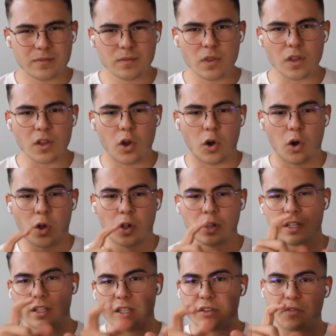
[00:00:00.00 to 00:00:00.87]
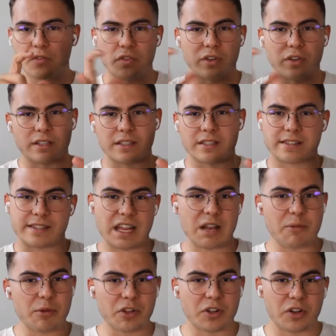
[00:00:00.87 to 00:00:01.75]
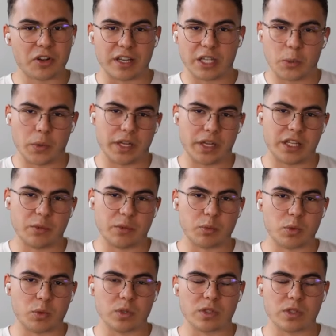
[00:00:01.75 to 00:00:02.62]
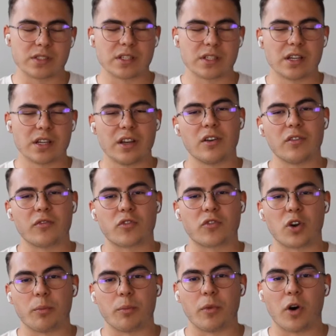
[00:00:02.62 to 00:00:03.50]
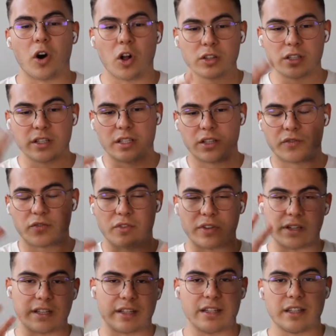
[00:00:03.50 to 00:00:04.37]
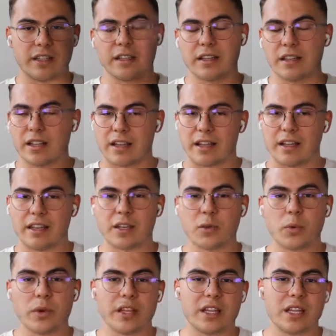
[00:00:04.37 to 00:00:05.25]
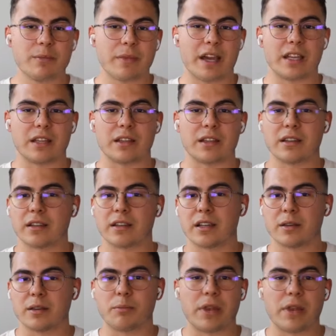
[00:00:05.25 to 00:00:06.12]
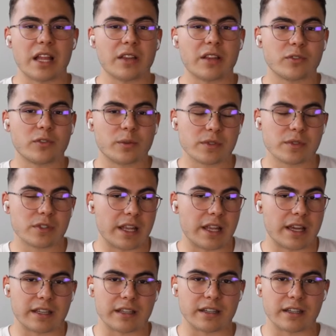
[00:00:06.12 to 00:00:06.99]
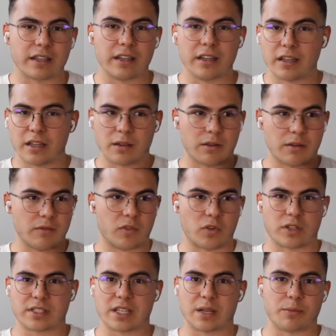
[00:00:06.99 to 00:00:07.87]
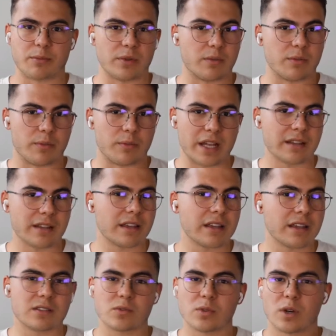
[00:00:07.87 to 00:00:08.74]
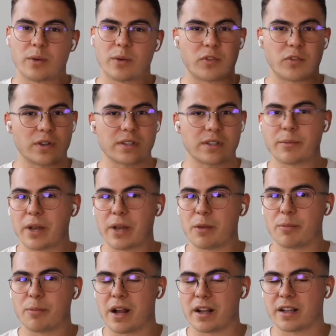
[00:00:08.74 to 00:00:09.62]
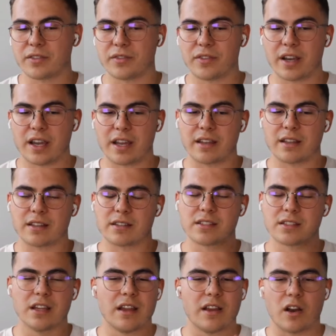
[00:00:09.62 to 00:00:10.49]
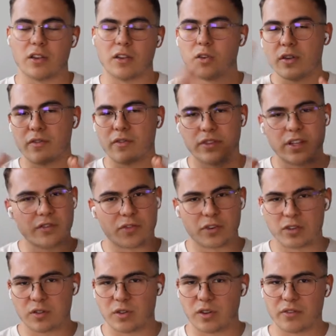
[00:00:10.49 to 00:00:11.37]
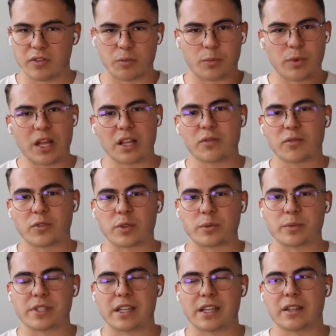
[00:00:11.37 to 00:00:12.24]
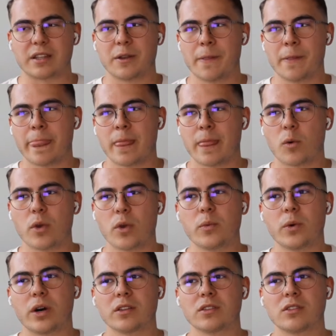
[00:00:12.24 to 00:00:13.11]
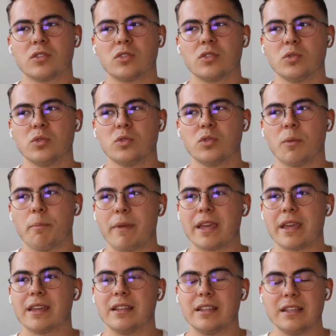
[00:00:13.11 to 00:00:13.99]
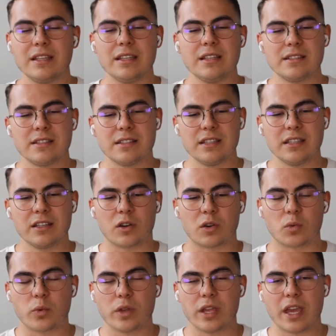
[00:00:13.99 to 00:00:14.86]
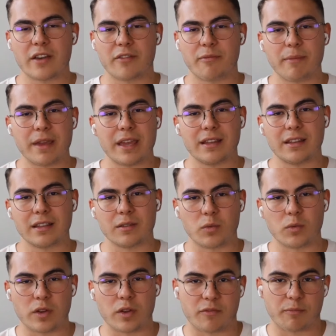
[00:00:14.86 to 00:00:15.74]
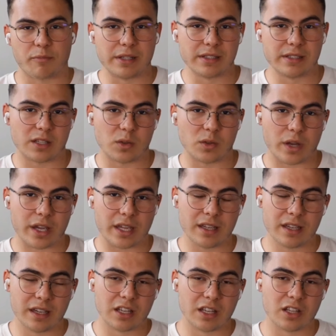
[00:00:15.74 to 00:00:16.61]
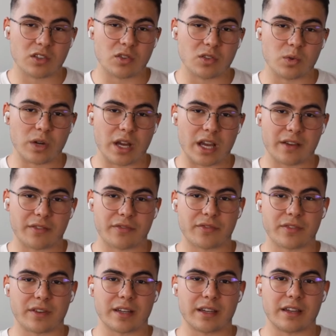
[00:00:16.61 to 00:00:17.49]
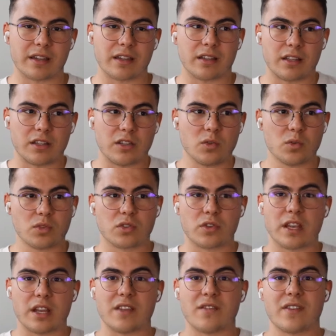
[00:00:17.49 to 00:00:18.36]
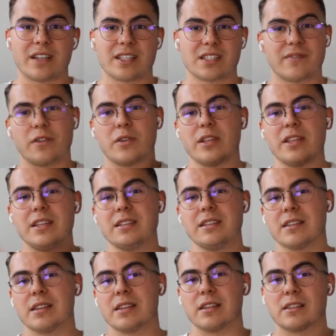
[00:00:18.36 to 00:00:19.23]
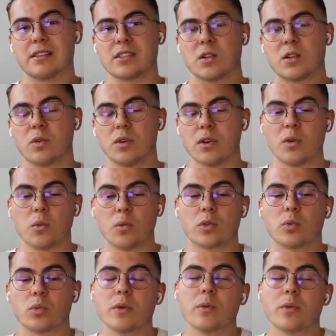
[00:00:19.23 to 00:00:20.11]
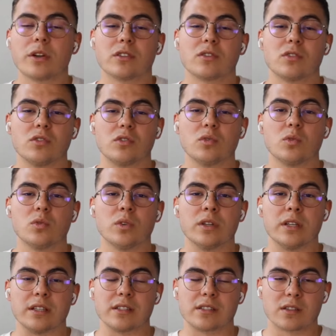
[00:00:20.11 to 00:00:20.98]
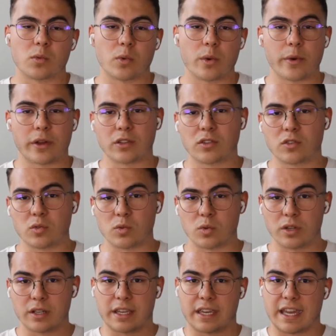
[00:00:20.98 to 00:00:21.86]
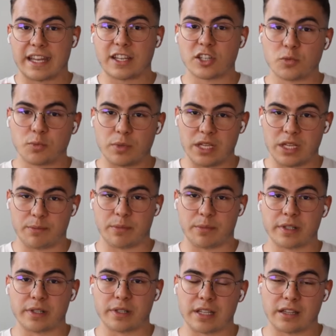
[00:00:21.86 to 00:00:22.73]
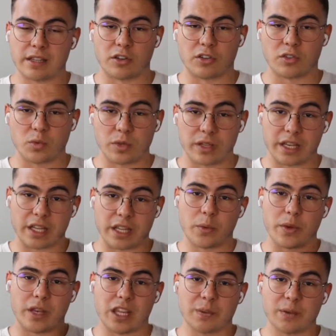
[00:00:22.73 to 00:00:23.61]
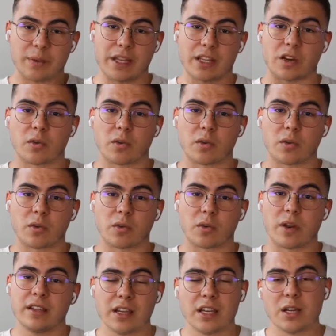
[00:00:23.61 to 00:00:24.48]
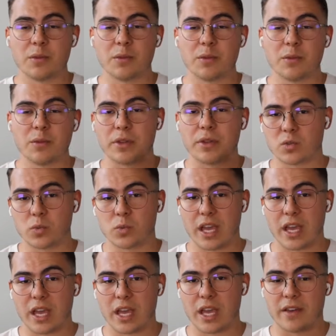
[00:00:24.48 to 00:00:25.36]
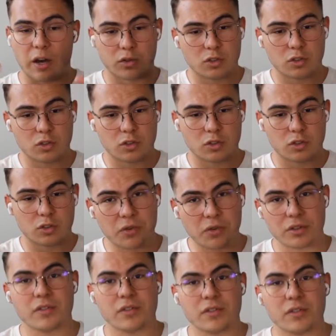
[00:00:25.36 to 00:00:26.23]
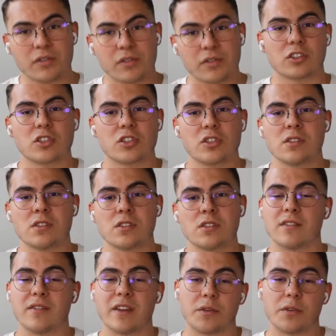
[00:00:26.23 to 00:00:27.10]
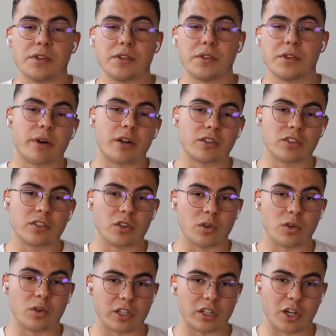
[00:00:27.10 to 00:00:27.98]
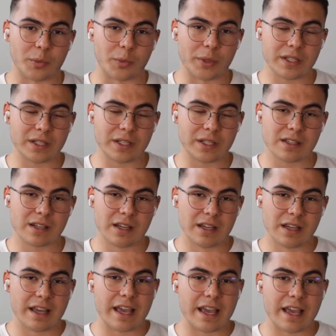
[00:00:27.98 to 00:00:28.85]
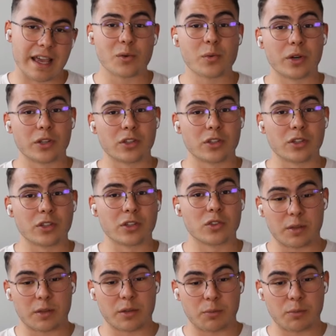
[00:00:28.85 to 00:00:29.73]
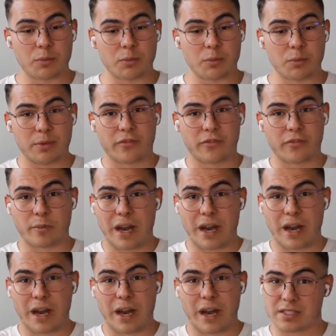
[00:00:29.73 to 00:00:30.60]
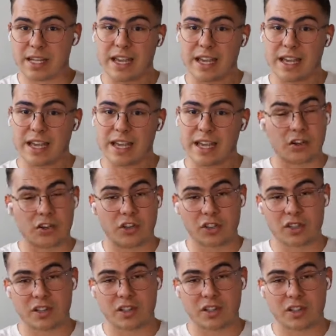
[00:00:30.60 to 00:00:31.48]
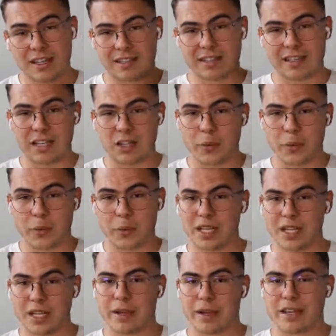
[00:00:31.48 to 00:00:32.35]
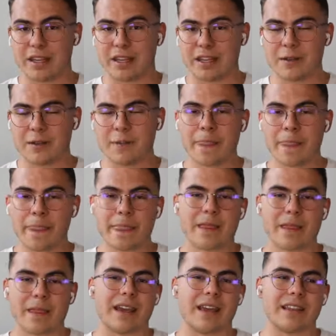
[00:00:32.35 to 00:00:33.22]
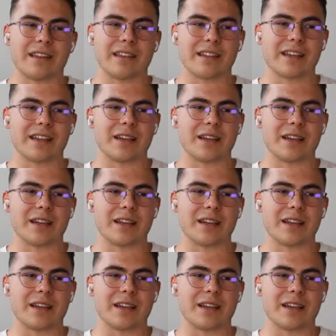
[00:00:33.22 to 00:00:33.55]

all the different stablecoin liquidity pools from all the different liquidity mining platforms, like for example PancakeSwap, for example Alpaca Finance. You have different platforms, and we want to make it easy, or we have built a way to have the user invest very easily. So what we want to do is we want to catch people that are doing liquidity mining already, because we have auto compounding functions and very smart tokenomics. And we want to get people from outside that are not yet in liquidity mining, and